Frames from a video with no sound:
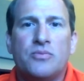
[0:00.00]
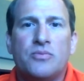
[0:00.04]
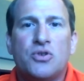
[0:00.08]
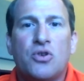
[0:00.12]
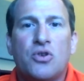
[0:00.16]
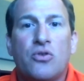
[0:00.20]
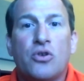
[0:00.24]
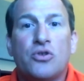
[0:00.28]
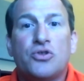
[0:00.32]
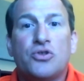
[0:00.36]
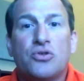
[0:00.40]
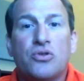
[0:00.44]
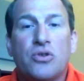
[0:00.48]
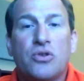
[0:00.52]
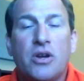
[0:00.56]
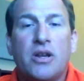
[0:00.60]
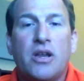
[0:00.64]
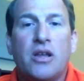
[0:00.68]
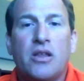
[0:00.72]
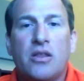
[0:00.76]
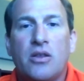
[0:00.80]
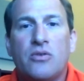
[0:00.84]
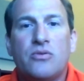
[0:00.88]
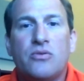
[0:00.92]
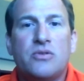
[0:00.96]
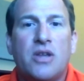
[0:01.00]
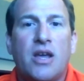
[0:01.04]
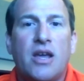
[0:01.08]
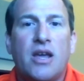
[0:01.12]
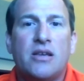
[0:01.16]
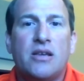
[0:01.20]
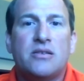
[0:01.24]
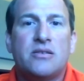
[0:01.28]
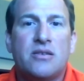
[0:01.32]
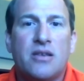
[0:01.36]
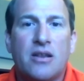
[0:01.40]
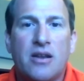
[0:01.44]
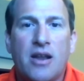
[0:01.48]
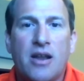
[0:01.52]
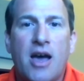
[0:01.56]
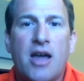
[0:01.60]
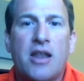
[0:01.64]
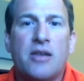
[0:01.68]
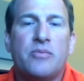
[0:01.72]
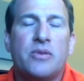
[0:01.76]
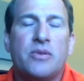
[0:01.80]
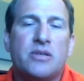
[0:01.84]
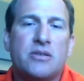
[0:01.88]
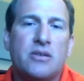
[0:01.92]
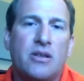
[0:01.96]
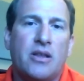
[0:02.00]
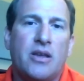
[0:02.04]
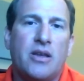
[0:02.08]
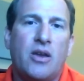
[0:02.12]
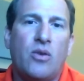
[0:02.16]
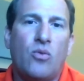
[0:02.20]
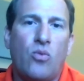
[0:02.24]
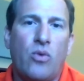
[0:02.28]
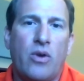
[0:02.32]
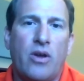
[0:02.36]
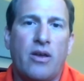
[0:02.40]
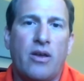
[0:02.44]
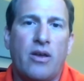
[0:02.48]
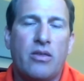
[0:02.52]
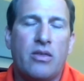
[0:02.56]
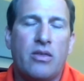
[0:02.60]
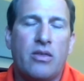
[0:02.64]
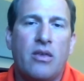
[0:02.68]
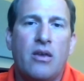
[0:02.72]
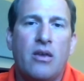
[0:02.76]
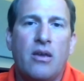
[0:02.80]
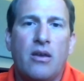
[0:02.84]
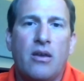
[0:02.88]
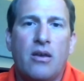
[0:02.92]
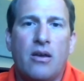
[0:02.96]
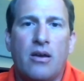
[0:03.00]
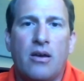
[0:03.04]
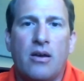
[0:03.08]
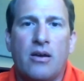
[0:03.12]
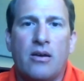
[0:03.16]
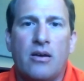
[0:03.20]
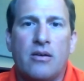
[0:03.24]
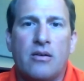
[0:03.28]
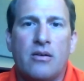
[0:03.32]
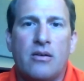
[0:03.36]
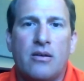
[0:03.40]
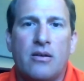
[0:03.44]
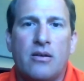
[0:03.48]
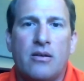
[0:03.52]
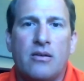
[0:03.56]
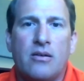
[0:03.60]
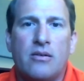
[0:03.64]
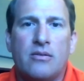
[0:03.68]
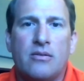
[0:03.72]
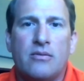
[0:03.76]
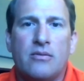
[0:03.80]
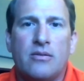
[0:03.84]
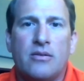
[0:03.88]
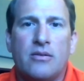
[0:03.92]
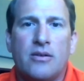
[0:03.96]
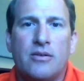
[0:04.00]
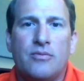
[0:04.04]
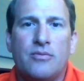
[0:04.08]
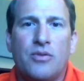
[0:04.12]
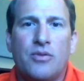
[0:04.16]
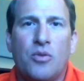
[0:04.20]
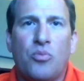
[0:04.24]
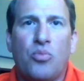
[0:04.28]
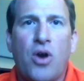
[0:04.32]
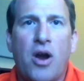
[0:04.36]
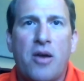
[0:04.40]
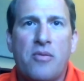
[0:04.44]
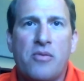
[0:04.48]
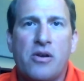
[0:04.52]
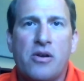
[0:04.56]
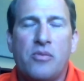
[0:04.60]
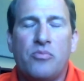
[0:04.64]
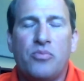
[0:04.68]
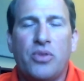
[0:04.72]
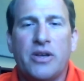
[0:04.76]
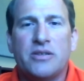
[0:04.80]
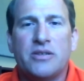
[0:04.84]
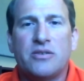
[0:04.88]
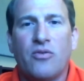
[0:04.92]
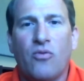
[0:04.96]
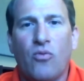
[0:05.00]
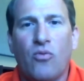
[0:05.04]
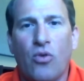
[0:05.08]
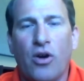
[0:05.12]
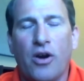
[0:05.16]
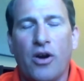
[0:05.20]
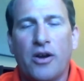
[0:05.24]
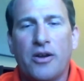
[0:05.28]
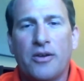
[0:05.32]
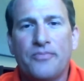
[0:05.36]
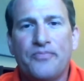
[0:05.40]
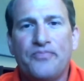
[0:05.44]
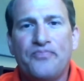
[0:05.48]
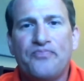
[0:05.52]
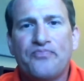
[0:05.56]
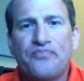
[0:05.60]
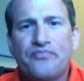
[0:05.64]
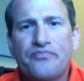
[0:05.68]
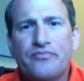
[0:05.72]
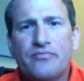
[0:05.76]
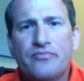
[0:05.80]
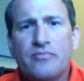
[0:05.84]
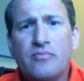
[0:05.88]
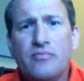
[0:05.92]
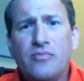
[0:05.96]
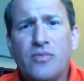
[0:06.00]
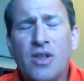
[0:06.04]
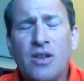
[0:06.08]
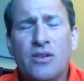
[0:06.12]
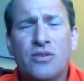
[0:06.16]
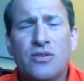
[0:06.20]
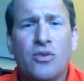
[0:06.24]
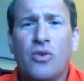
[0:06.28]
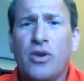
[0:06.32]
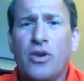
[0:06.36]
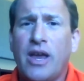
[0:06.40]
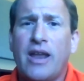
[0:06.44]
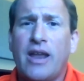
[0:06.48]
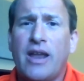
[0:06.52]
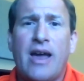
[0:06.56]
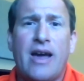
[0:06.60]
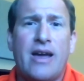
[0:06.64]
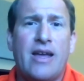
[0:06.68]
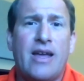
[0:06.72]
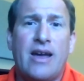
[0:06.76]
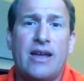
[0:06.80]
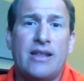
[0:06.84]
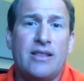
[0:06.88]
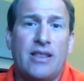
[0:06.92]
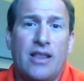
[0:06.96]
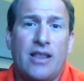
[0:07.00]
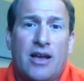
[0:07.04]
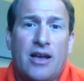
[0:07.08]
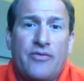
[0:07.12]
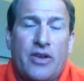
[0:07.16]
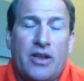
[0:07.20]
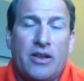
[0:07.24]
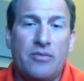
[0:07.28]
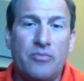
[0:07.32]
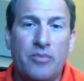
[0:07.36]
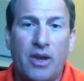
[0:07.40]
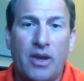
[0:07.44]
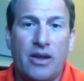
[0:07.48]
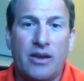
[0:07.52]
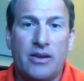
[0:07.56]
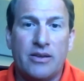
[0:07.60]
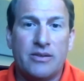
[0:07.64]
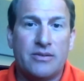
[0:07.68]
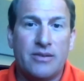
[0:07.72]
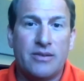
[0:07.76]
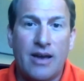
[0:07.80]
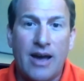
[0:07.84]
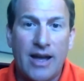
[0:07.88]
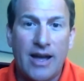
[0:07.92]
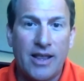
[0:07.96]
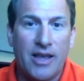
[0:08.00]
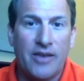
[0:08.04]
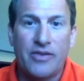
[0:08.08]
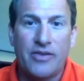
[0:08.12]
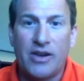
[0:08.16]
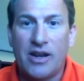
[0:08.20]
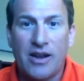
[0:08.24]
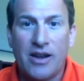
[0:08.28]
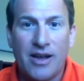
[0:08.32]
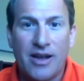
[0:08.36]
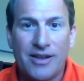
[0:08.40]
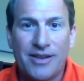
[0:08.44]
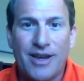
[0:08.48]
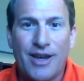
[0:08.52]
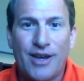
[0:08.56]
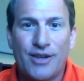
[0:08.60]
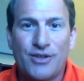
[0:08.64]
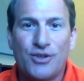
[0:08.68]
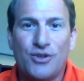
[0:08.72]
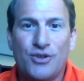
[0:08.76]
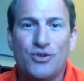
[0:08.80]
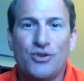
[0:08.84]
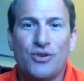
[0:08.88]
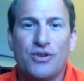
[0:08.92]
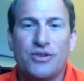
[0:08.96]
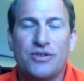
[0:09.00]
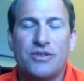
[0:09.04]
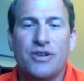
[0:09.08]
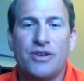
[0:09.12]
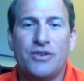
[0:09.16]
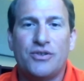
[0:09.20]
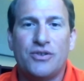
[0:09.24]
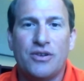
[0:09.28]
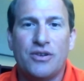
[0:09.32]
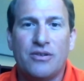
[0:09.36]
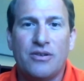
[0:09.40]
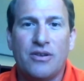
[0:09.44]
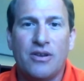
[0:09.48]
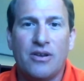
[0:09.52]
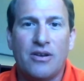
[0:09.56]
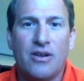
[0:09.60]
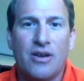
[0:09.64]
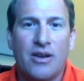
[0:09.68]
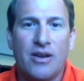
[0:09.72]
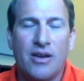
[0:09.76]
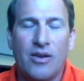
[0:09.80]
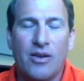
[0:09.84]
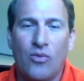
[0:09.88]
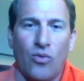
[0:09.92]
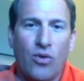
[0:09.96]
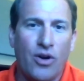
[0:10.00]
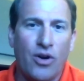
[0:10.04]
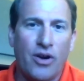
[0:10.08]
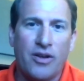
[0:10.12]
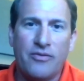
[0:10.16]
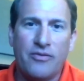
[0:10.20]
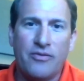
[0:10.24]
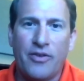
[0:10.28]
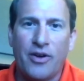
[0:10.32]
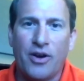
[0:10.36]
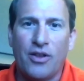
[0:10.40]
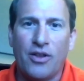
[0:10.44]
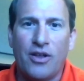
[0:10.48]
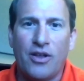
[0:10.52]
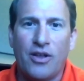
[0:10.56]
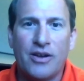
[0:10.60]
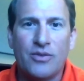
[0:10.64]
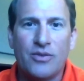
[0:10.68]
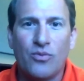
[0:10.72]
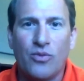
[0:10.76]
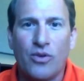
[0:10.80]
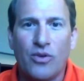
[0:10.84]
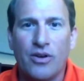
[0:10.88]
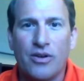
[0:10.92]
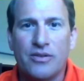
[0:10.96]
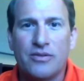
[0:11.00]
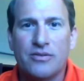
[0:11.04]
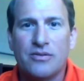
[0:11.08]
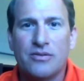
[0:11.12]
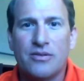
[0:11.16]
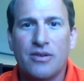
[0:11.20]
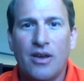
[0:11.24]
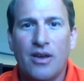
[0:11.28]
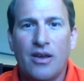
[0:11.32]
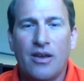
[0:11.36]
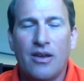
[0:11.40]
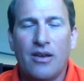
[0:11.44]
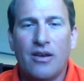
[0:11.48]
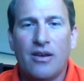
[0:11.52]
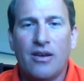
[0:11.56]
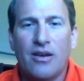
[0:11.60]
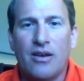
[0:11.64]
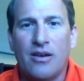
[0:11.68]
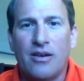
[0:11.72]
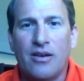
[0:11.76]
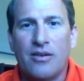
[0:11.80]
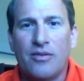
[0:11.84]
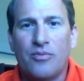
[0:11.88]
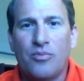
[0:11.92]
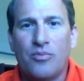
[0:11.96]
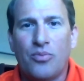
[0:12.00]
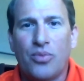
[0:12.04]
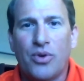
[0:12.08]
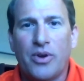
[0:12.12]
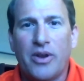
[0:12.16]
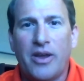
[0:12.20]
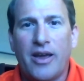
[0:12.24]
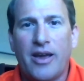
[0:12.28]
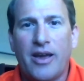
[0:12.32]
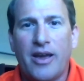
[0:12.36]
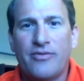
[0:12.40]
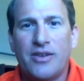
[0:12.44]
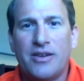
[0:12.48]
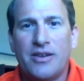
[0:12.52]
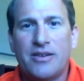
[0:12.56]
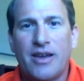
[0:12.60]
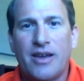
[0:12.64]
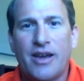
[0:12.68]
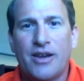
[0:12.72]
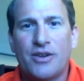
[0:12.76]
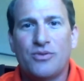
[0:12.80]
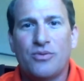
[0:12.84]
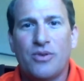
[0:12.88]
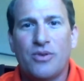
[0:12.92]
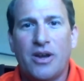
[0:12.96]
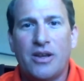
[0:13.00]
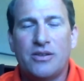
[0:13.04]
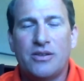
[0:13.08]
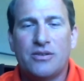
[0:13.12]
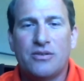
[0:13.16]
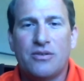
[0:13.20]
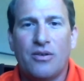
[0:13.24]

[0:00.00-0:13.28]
So they're treating those days synonymously with the primary place of work. So again, I'd love it because I live in a non-taxing jurisdiction and I work in Fairlawn where it's pretty hefty tax rate.